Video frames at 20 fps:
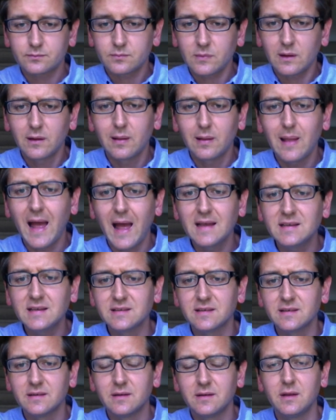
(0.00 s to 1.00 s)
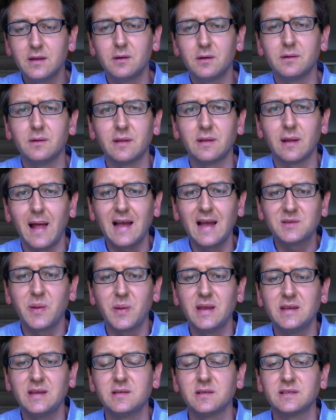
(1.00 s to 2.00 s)
The last, the last
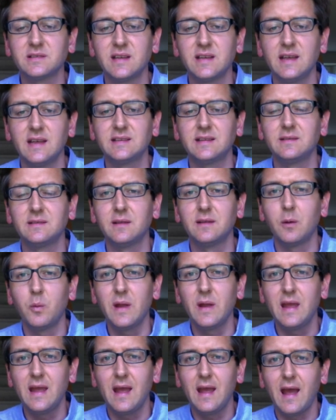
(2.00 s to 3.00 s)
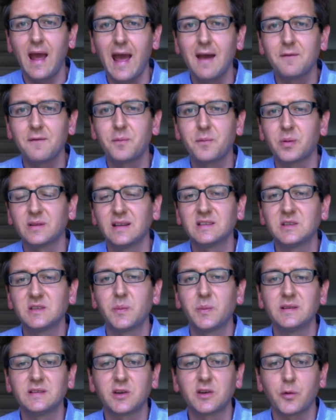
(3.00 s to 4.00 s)
piece you'll see is that we have
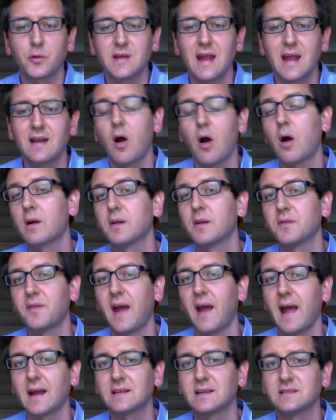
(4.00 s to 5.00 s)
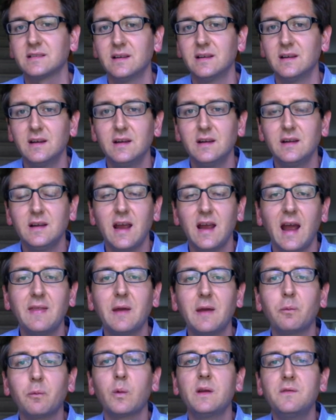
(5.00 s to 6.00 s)
participants create artifacts and
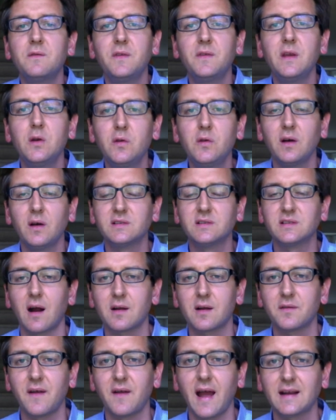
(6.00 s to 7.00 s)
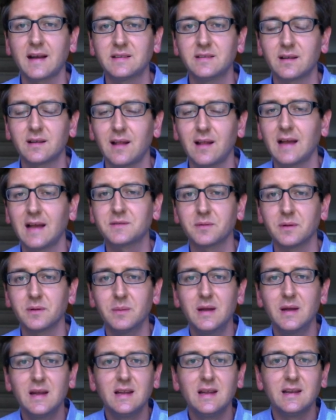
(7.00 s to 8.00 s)
then review those artifacts in the
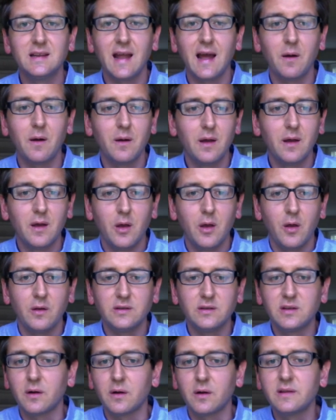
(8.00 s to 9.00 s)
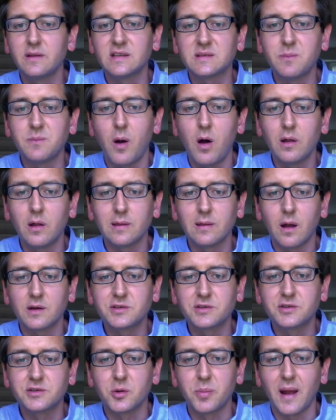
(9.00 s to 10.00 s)
classroom. Now, during the small and
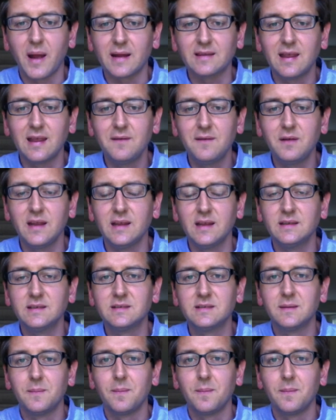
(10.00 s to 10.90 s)
large group activities,